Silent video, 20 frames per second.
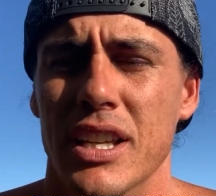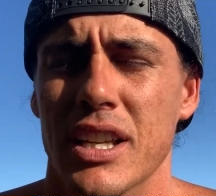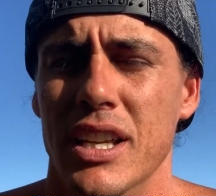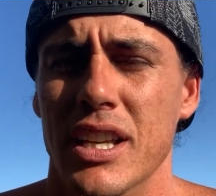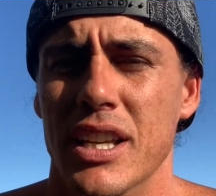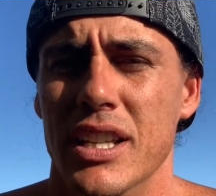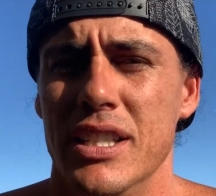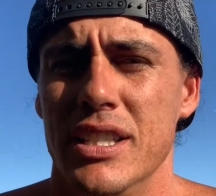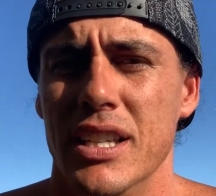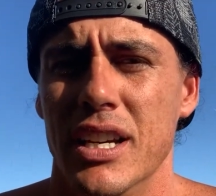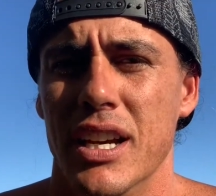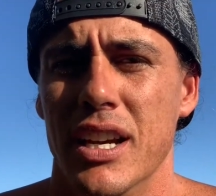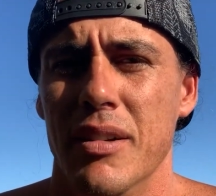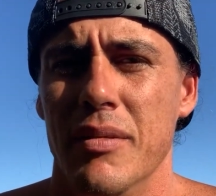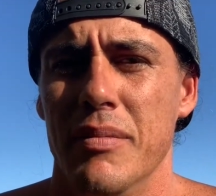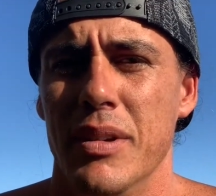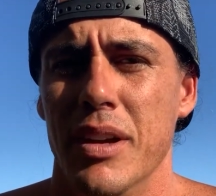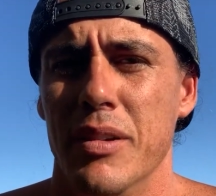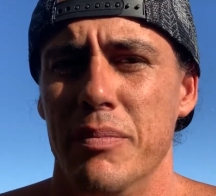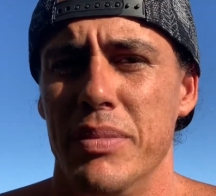It's a
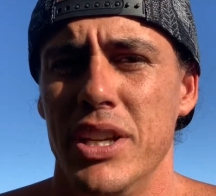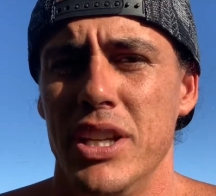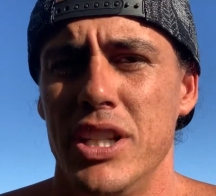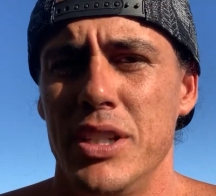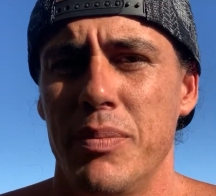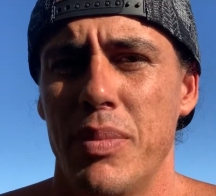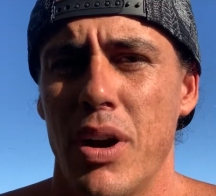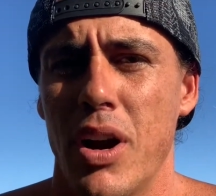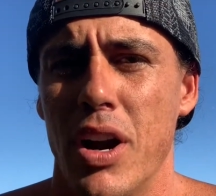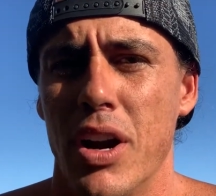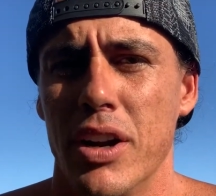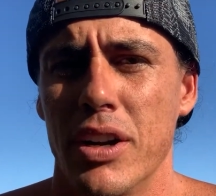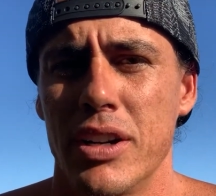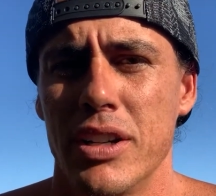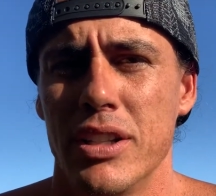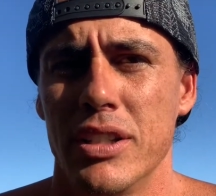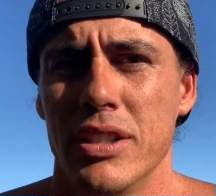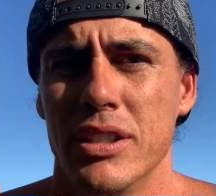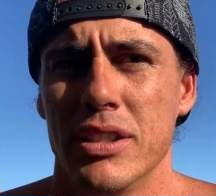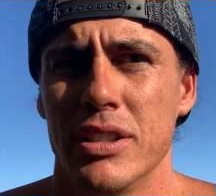beach park,
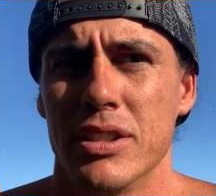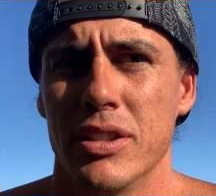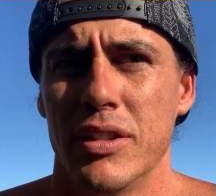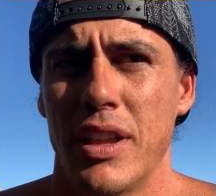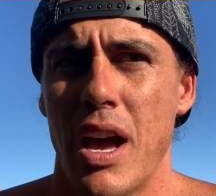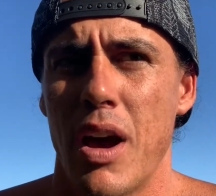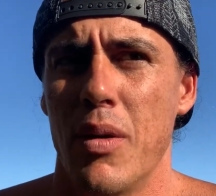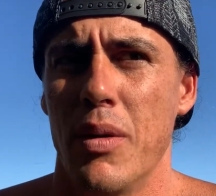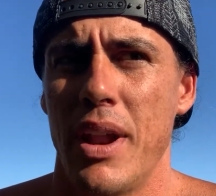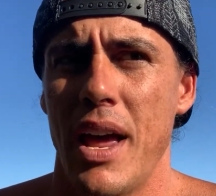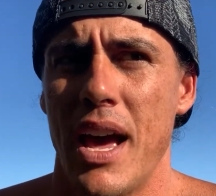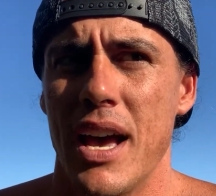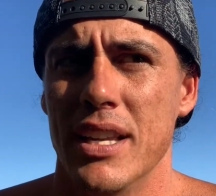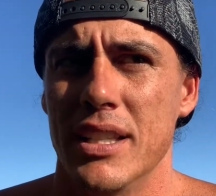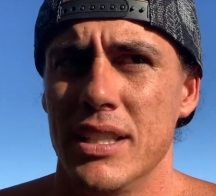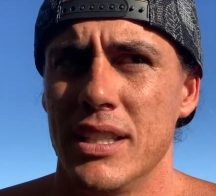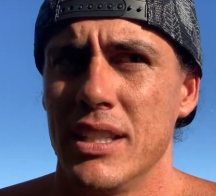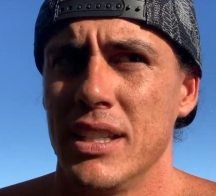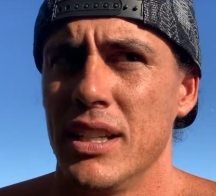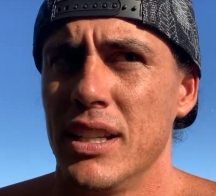so that one
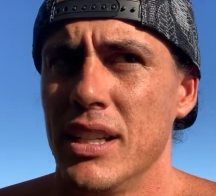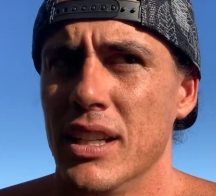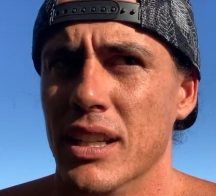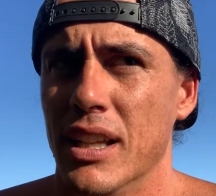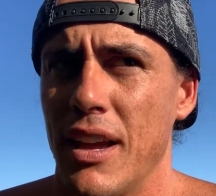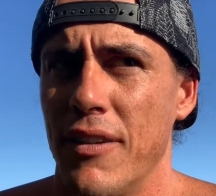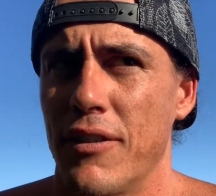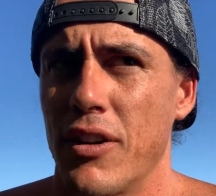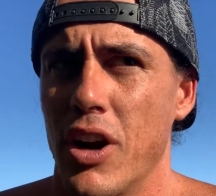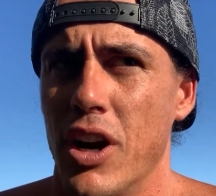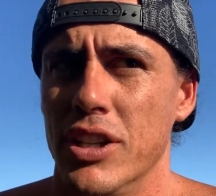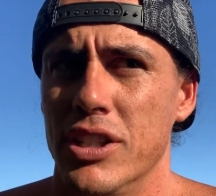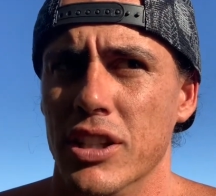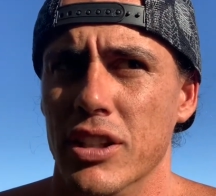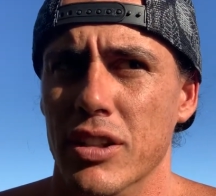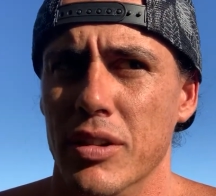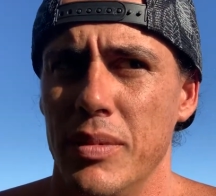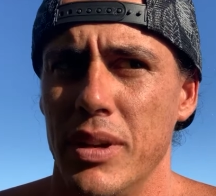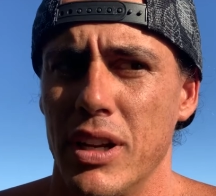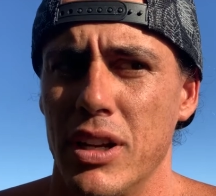has lifeguards a
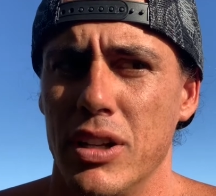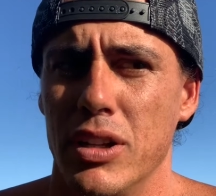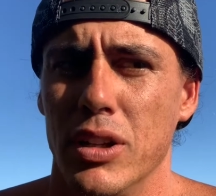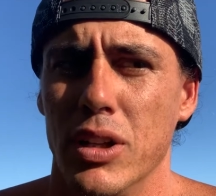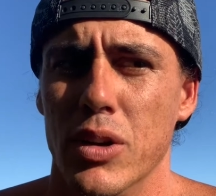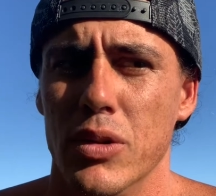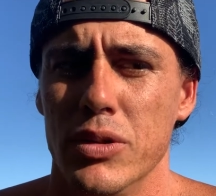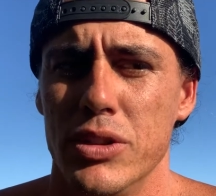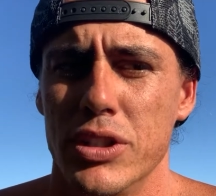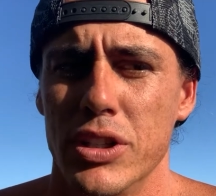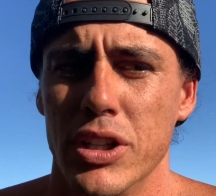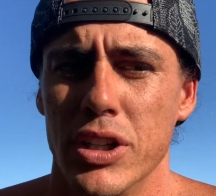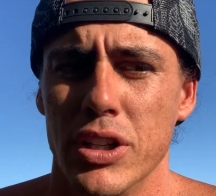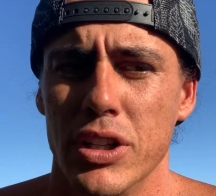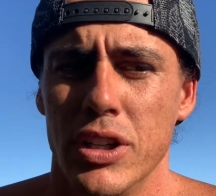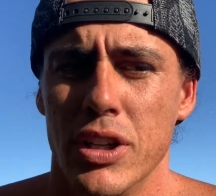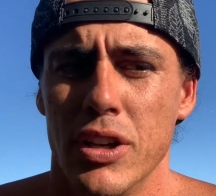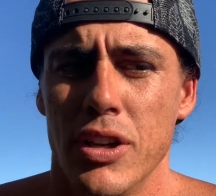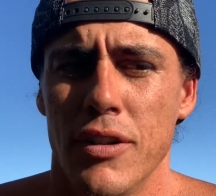little bit closer.